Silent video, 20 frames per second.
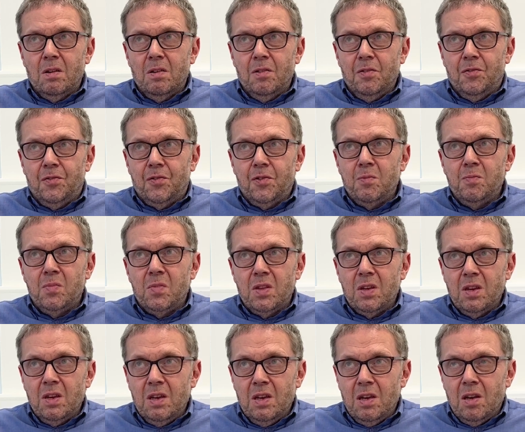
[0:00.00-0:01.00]
From
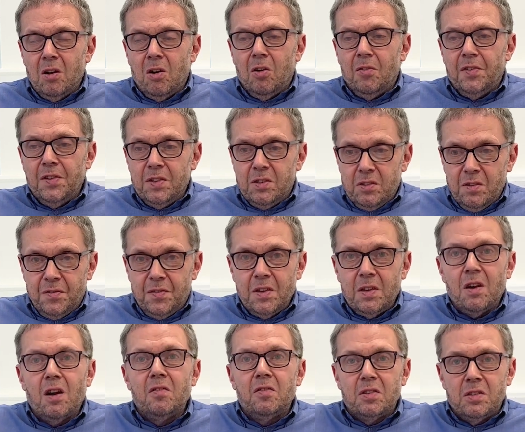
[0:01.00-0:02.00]
the office of
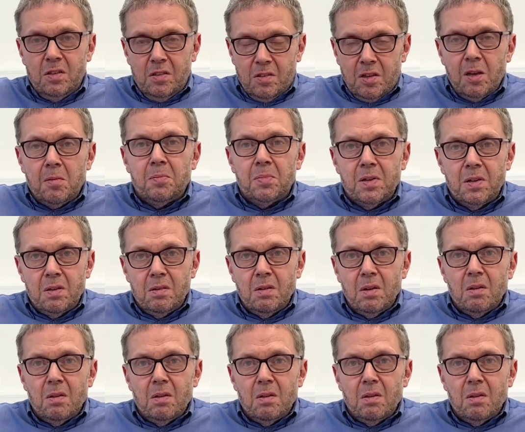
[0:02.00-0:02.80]
the overseas company?